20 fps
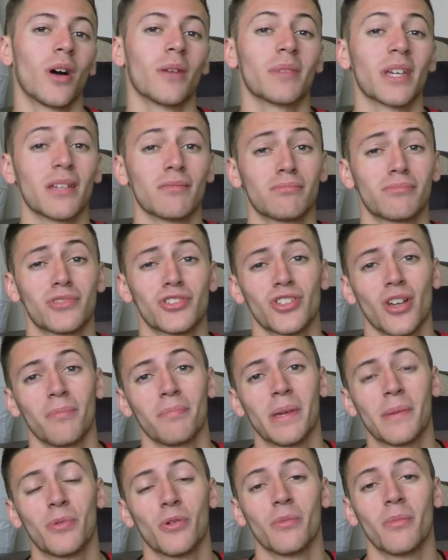I mean, some
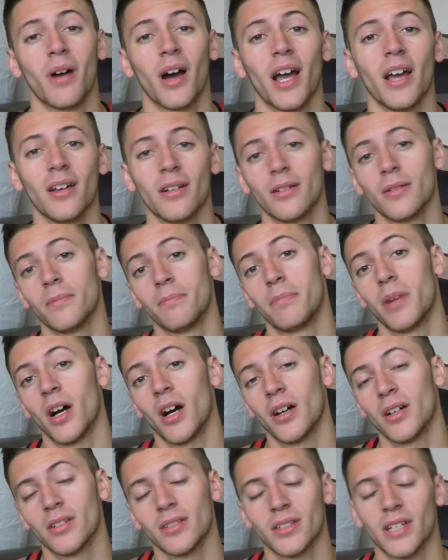people might,
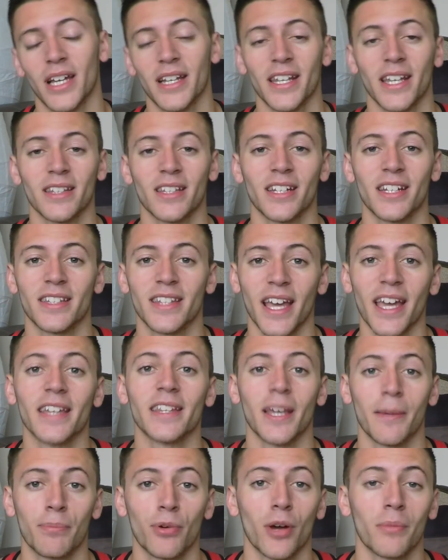but at the end of the day,
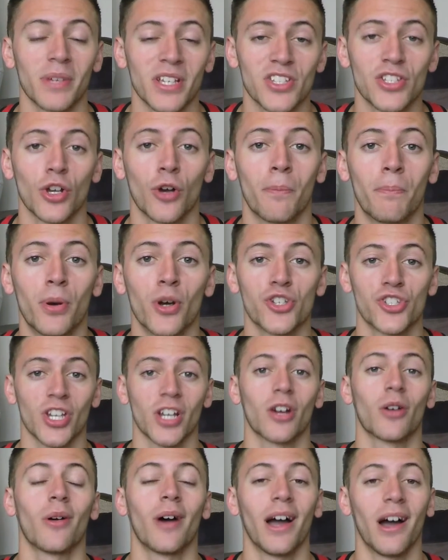they're probably still
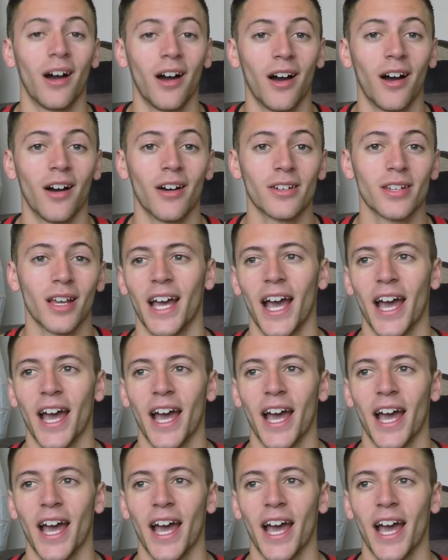pushing quite hard.